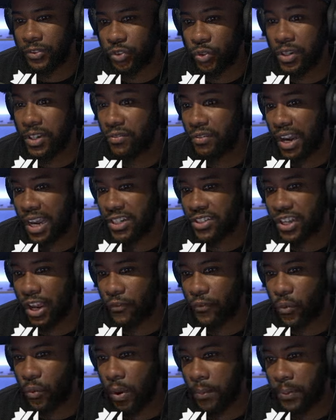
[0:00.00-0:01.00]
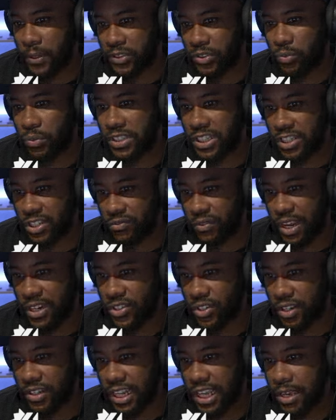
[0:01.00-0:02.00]
during Rage for 1 plus 2, which is Rage
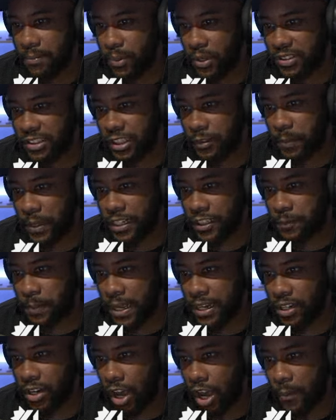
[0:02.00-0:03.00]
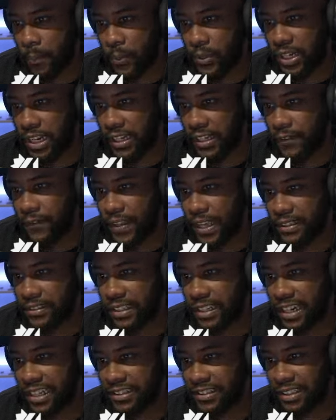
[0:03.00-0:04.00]
Art, the hitbox has been expanded upward,
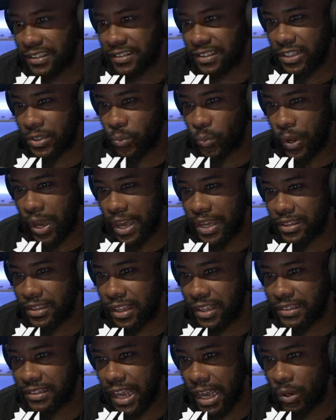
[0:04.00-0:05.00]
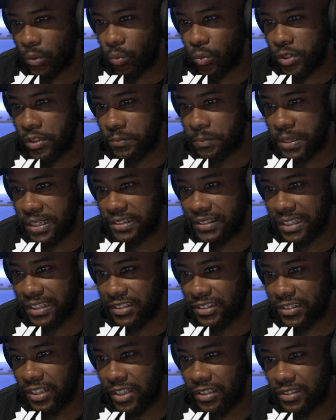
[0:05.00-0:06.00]
alleviated instances where the attack would miss in
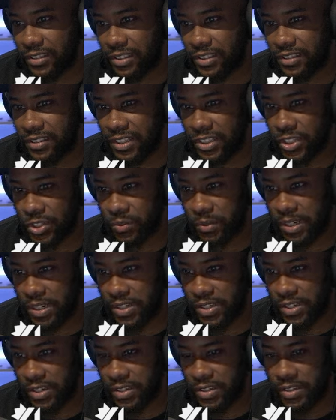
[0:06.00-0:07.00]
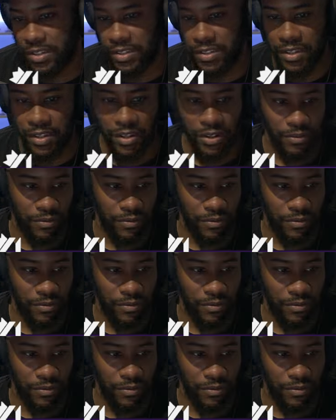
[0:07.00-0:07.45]
certain situations,